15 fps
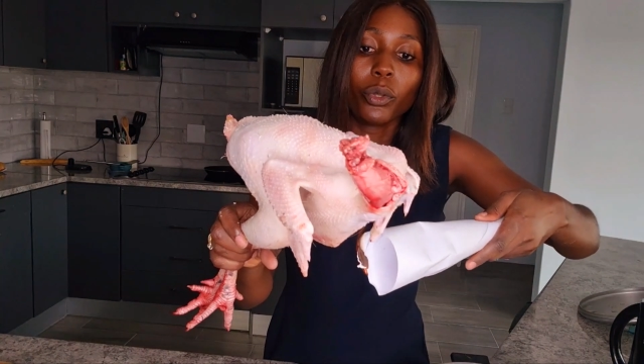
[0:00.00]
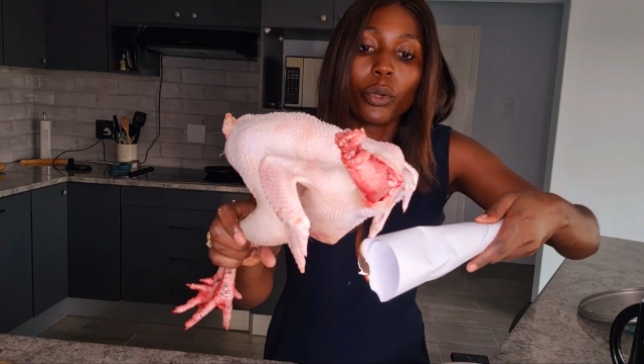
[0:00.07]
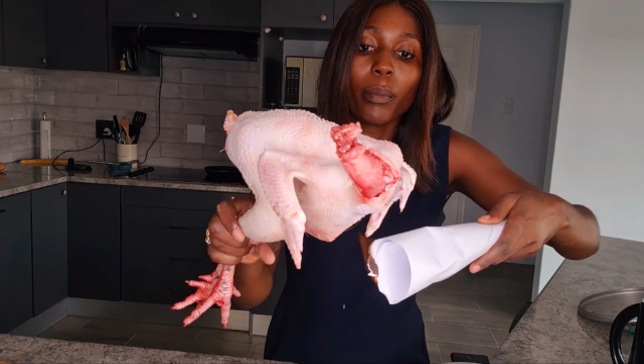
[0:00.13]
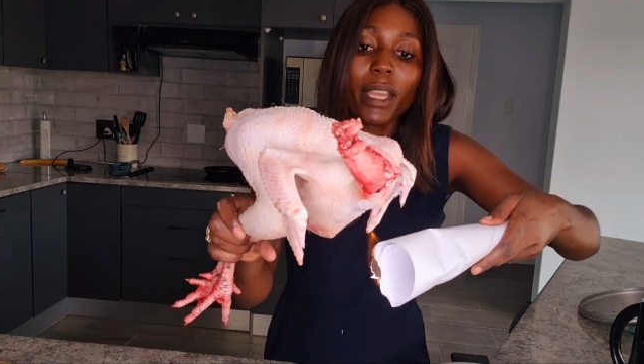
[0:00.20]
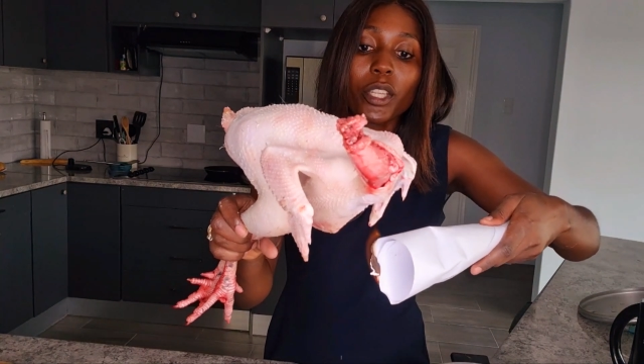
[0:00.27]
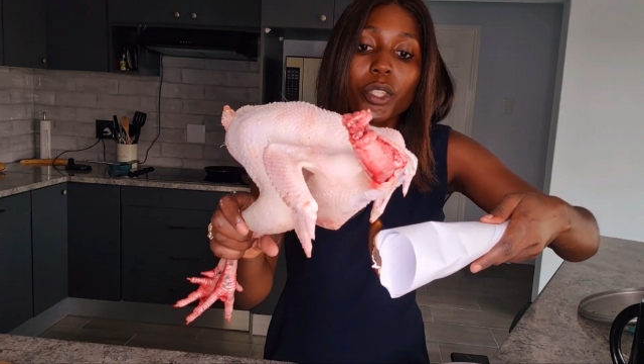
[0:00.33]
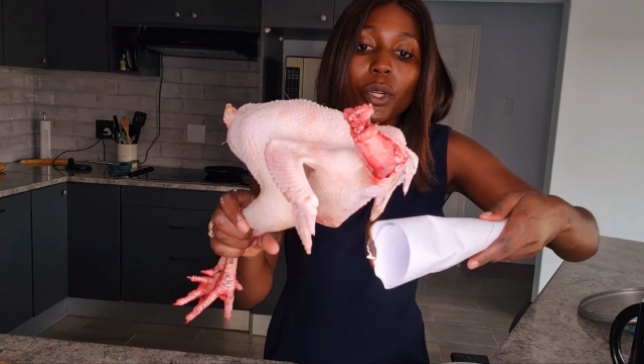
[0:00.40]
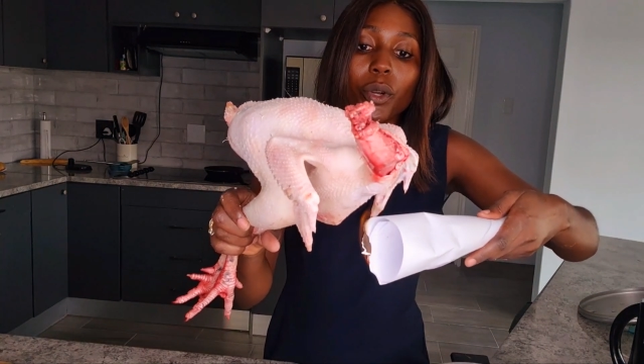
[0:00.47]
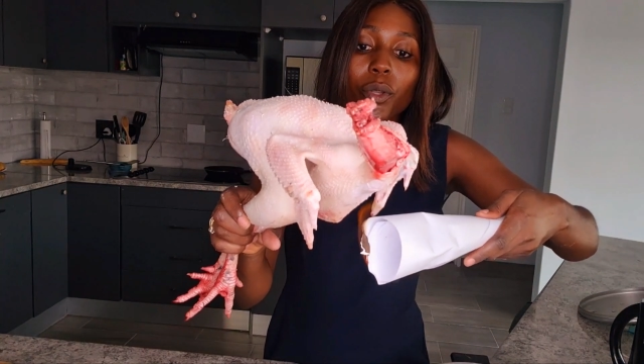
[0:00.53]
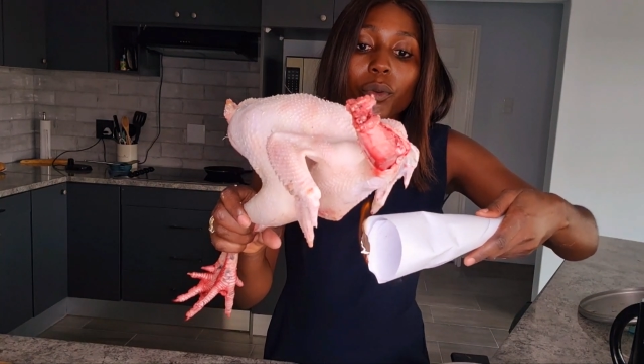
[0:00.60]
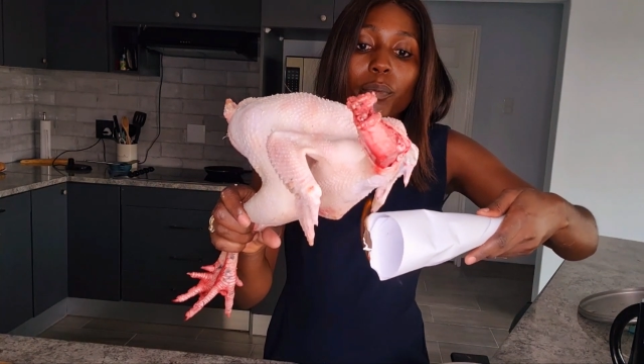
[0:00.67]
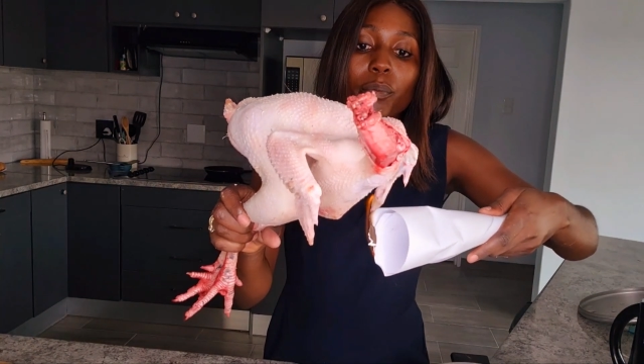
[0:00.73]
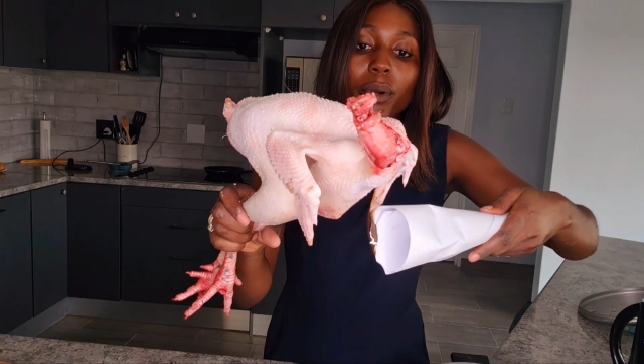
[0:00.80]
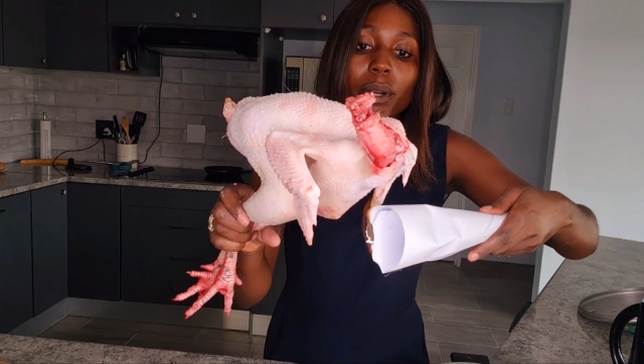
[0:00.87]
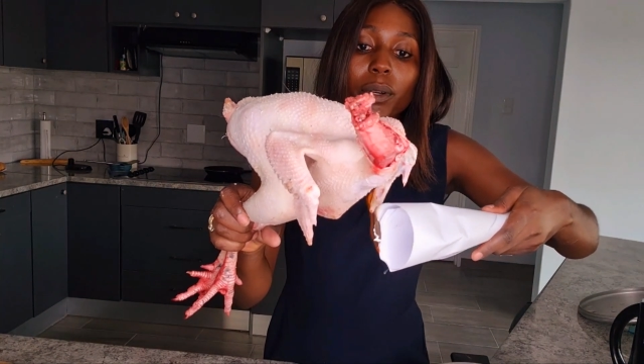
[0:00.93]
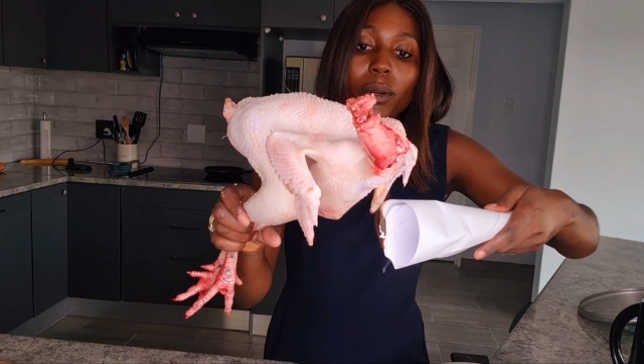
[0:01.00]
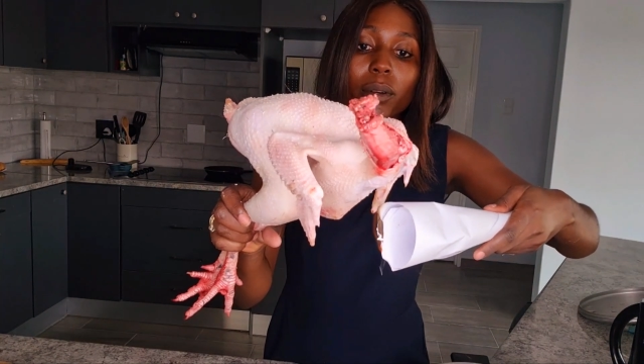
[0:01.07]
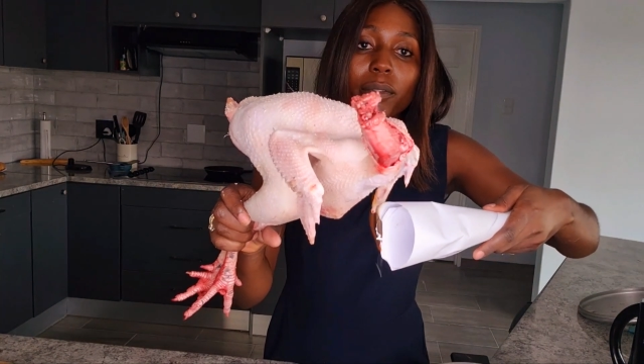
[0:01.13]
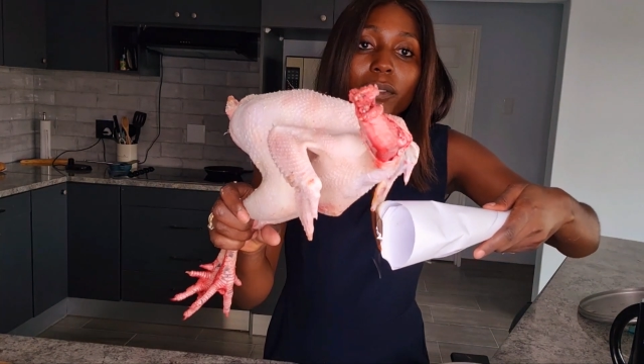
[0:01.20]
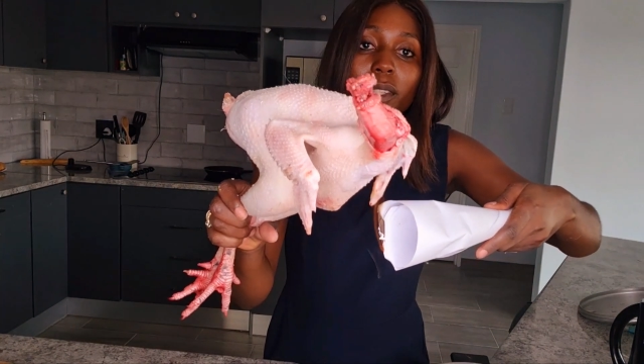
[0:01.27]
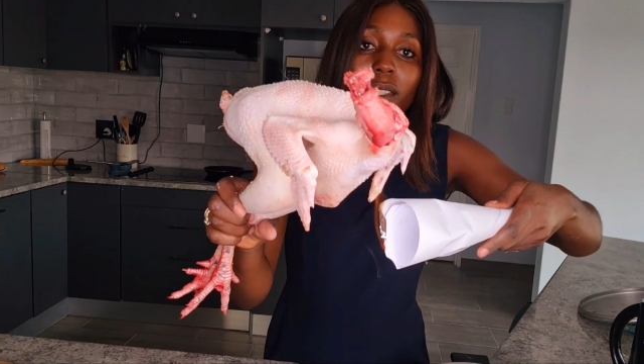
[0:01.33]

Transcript: to make sure you burn off,